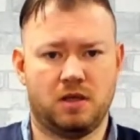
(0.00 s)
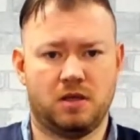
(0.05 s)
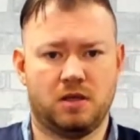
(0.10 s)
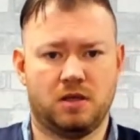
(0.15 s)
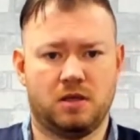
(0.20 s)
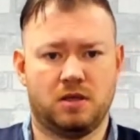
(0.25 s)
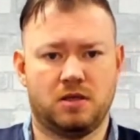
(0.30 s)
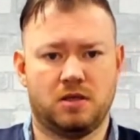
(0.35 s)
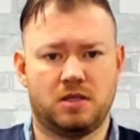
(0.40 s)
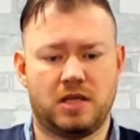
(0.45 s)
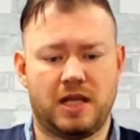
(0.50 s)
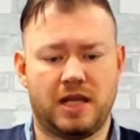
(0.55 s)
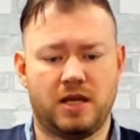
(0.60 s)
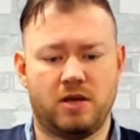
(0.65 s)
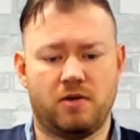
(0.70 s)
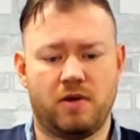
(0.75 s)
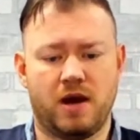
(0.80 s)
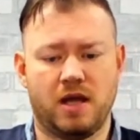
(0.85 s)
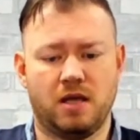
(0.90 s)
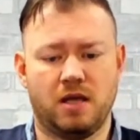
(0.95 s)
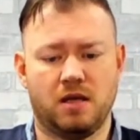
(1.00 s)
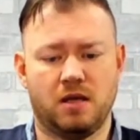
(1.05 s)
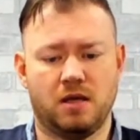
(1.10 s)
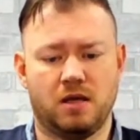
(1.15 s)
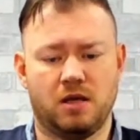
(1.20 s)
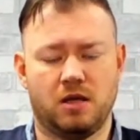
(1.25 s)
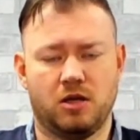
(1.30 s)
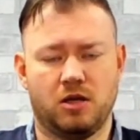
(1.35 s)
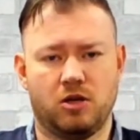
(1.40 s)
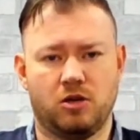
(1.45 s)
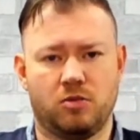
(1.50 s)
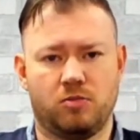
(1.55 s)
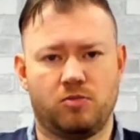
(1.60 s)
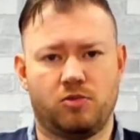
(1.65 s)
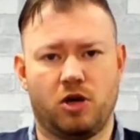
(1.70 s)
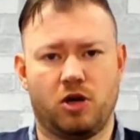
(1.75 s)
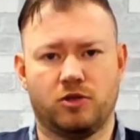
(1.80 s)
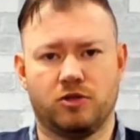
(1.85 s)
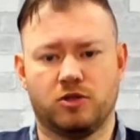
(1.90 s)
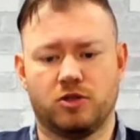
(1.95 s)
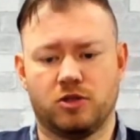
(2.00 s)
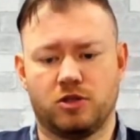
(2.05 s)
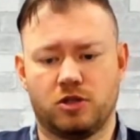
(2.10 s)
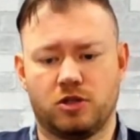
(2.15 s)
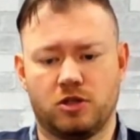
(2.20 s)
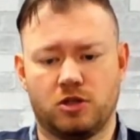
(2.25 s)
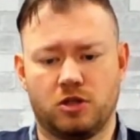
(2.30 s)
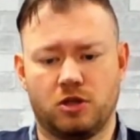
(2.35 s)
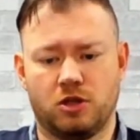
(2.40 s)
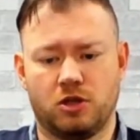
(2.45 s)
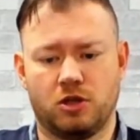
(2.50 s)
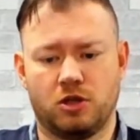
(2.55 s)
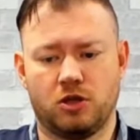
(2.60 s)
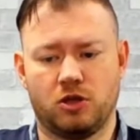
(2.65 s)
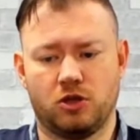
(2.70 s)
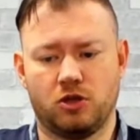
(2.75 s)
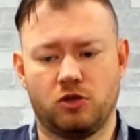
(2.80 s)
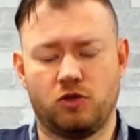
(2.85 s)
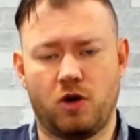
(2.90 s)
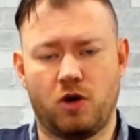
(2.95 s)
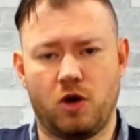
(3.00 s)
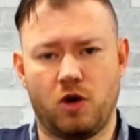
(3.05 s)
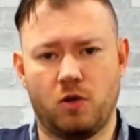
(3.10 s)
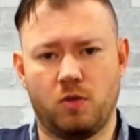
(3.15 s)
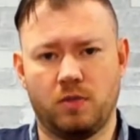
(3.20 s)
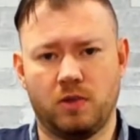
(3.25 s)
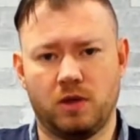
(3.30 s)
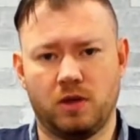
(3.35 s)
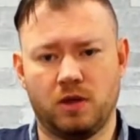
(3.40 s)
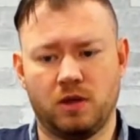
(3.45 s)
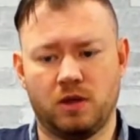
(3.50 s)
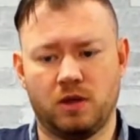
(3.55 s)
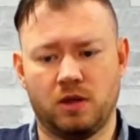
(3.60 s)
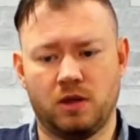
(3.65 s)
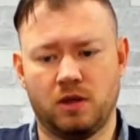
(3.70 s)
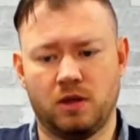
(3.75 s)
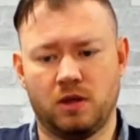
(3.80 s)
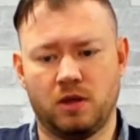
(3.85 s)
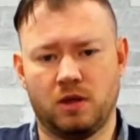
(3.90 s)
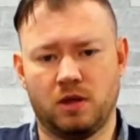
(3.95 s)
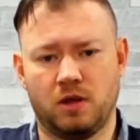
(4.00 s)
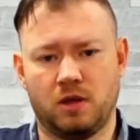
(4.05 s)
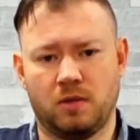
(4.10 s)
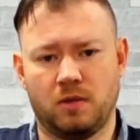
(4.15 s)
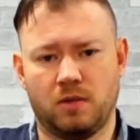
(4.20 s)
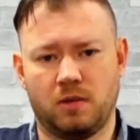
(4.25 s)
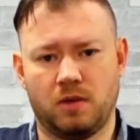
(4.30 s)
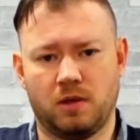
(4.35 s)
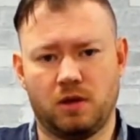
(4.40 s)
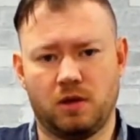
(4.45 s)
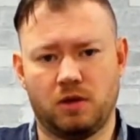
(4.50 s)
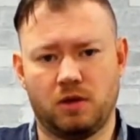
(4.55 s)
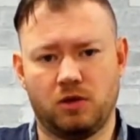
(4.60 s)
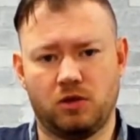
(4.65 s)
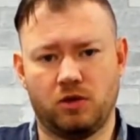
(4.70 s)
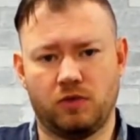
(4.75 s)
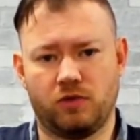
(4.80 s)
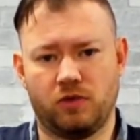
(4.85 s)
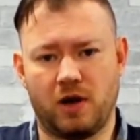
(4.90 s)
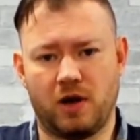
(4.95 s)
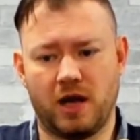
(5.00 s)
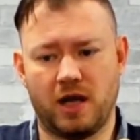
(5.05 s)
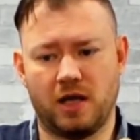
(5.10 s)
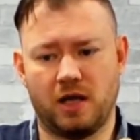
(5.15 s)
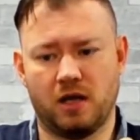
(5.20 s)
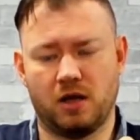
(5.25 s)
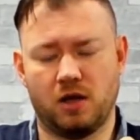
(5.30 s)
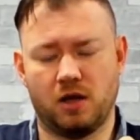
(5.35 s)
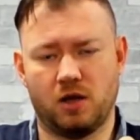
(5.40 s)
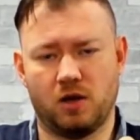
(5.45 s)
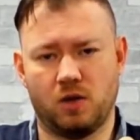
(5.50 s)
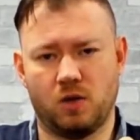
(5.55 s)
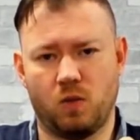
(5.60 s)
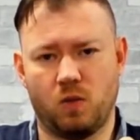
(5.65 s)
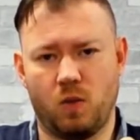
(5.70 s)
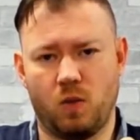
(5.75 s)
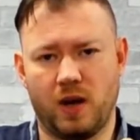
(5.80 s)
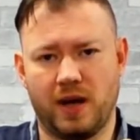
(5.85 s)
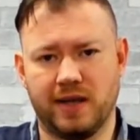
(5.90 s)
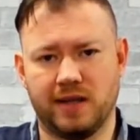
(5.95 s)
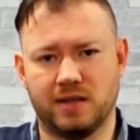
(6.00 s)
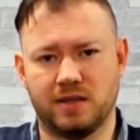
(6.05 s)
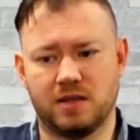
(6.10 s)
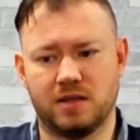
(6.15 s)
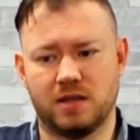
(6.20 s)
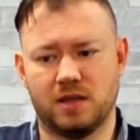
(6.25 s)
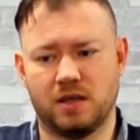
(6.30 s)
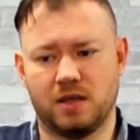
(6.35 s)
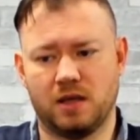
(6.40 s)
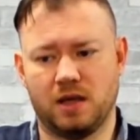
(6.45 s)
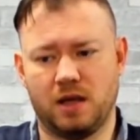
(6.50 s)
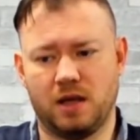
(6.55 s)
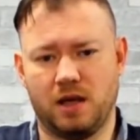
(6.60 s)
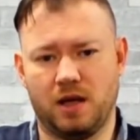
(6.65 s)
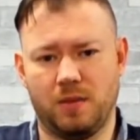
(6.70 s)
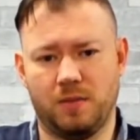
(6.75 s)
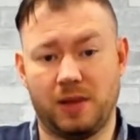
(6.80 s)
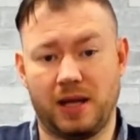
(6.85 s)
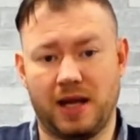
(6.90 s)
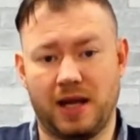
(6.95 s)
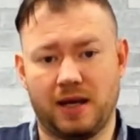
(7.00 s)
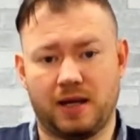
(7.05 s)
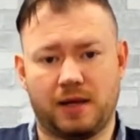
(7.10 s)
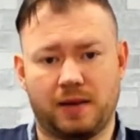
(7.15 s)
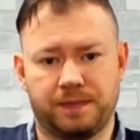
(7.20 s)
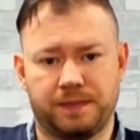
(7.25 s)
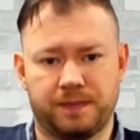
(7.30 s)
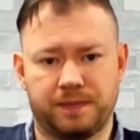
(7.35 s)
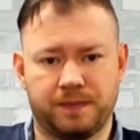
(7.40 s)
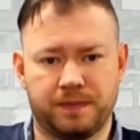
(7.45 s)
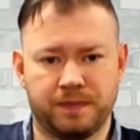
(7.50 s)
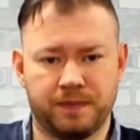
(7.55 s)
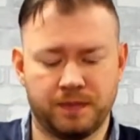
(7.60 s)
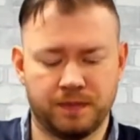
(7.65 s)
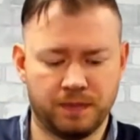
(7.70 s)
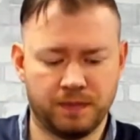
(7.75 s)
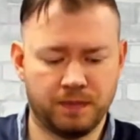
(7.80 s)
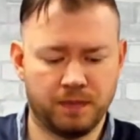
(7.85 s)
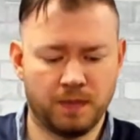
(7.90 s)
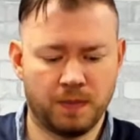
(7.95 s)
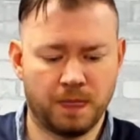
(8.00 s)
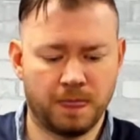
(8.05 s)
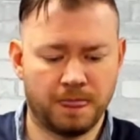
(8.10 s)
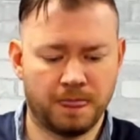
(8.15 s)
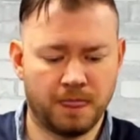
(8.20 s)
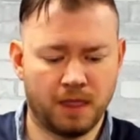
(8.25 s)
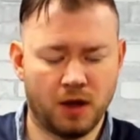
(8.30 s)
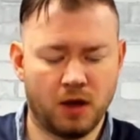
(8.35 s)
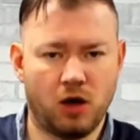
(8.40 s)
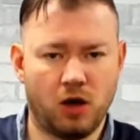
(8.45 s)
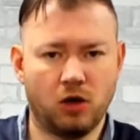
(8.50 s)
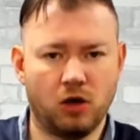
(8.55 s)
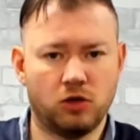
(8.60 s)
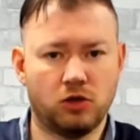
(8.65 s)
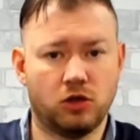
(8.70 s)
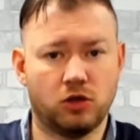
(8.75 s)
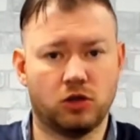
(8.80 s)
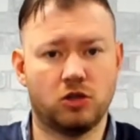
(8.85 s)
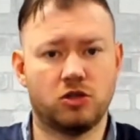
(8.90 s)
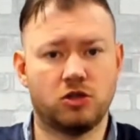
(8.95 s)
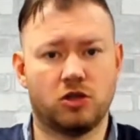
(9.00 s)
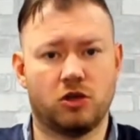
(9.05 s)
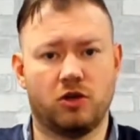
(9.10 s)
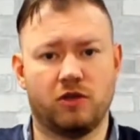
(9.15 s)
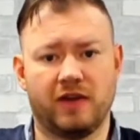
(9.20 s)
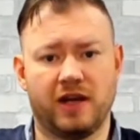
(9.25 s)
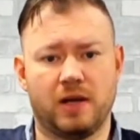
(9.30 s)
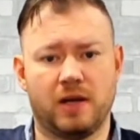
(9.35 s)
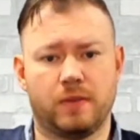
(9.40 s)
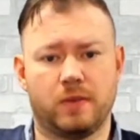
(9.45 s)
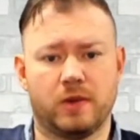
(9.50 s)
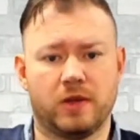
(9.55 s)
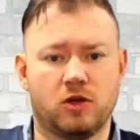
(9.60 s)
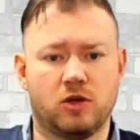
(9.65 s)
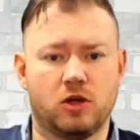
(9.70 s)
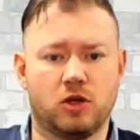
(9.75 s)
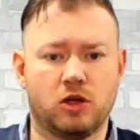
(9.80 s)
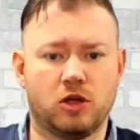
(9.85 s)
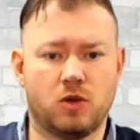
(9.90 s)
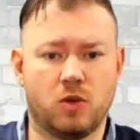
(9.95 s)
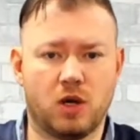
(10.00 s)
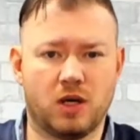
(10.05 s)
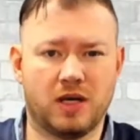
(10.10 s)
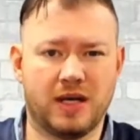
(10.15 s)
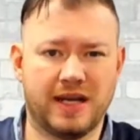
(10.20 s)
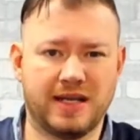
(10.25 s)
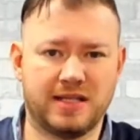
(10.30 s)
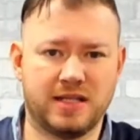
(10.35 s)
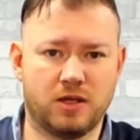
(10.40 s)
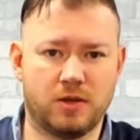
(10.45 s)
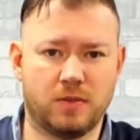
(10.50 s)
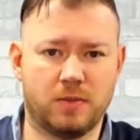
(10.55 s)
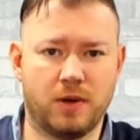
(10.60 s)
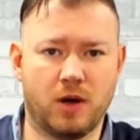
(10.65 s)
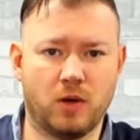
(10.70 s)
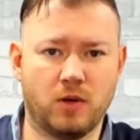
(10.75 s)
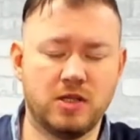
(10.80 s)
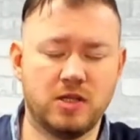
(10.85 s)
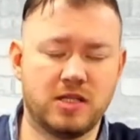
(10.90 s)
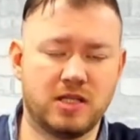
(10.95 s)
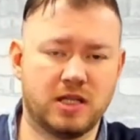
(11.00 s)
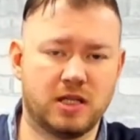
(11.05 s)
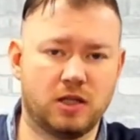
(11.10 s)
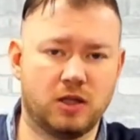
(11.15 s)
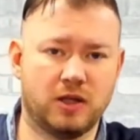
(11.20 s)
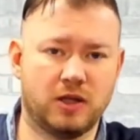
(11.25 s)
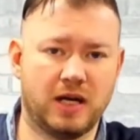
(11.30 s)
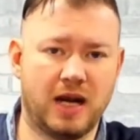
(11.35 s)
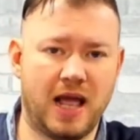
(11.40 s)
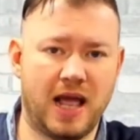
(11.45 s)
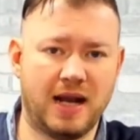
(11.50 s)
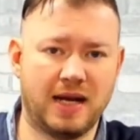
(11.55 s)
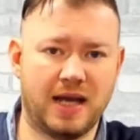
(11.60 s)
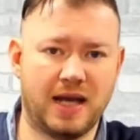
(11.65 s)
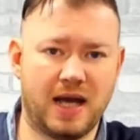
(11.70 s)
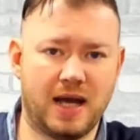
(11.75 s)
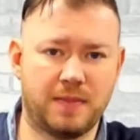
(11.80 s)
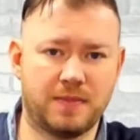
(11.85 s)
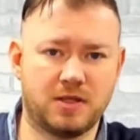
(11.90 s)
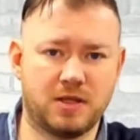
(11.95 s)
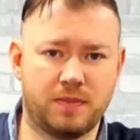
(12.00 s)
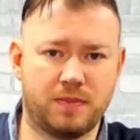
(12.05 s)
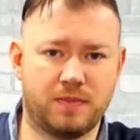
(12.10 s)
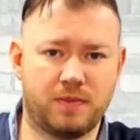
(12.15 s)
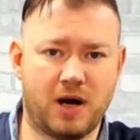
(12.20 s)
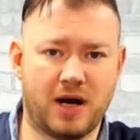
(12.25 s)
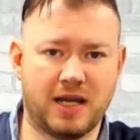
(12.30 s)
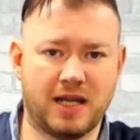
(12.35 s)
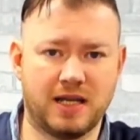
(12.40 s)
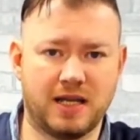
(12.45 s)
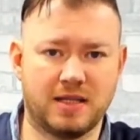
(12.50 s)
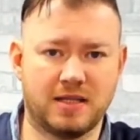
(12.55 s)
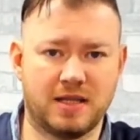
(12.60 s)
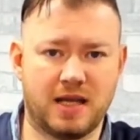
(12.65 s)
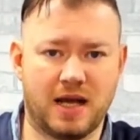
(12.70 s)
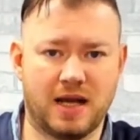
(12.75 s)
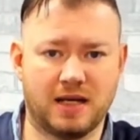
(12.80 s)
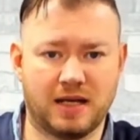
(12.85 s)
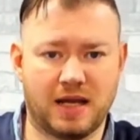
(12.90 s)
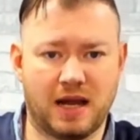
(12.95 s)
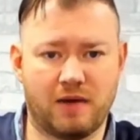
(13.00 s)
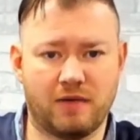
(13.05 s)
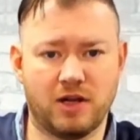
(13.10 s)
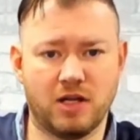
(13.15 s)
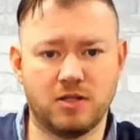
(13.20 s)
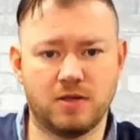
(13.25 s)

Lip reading: slate grey, bronze, chrome, dove grey, white and black. All colours are available with colour coordinating components including end caps, brackets and carriers.